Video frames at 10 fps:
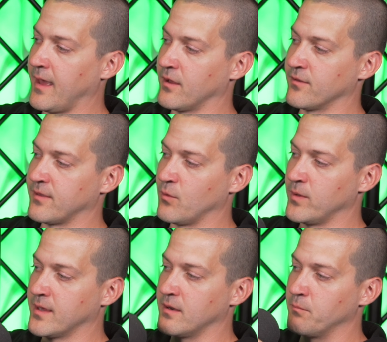angles that
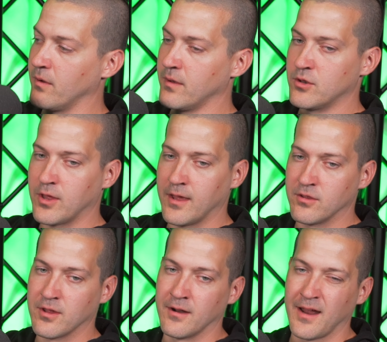we can
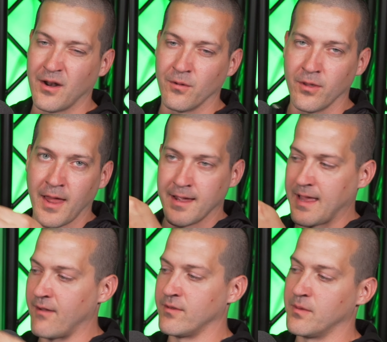change here and I don't like
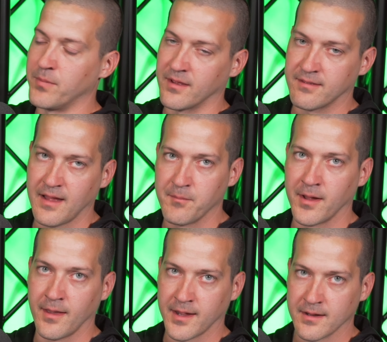having the big stem.
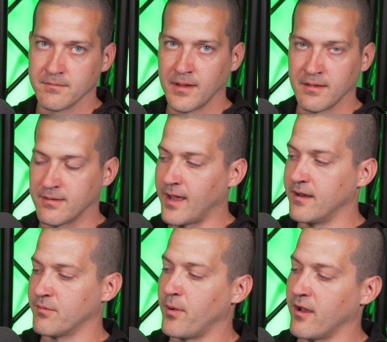I like it as
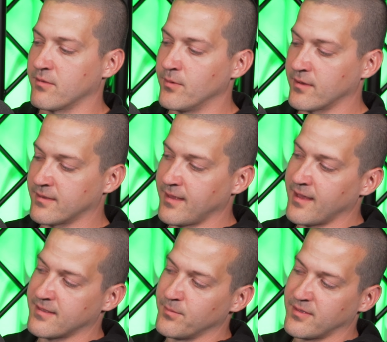tight as possible because the
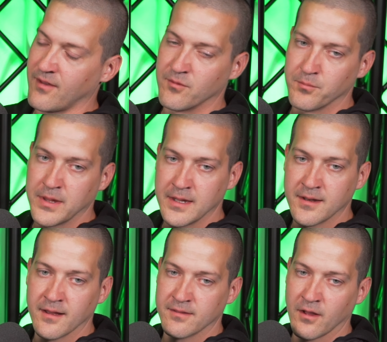SM7B
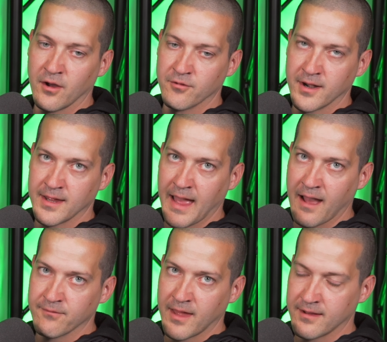does already
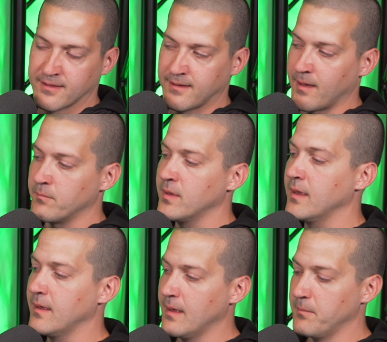have that stem
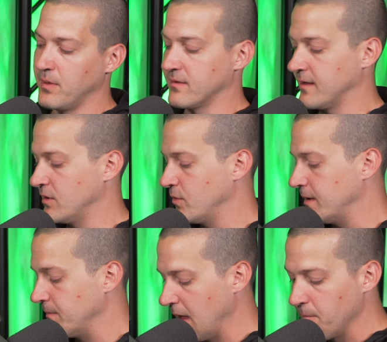built into
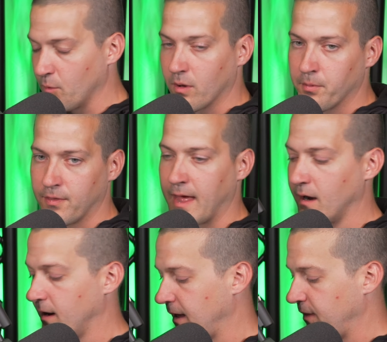it, but we'll put
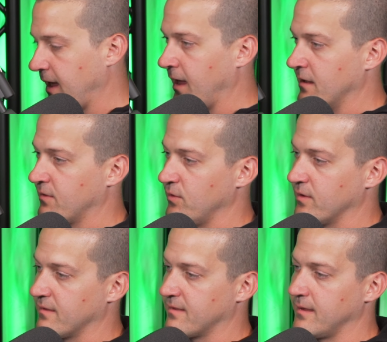that on at the end so
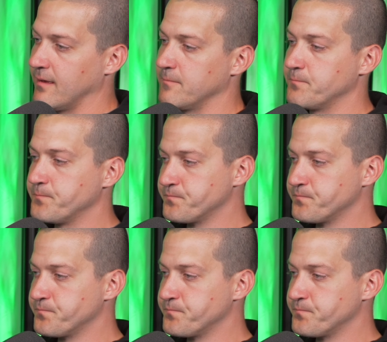you can see it.